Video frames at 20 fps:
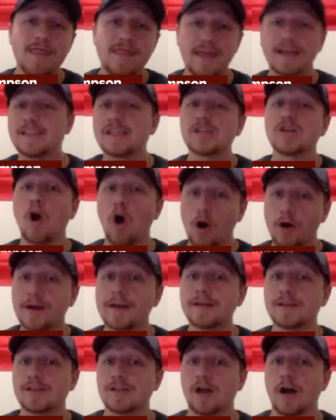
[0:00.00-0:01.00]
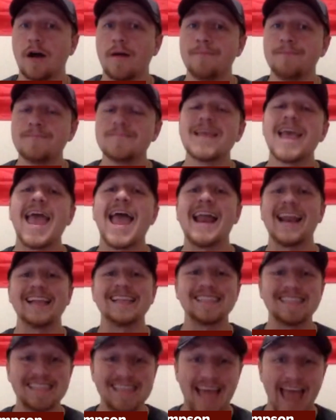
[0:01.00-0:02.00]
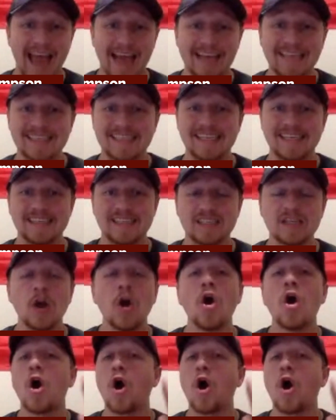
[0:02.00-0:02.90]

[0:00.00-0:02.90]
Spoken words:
This is Arkansas, and it's Texas.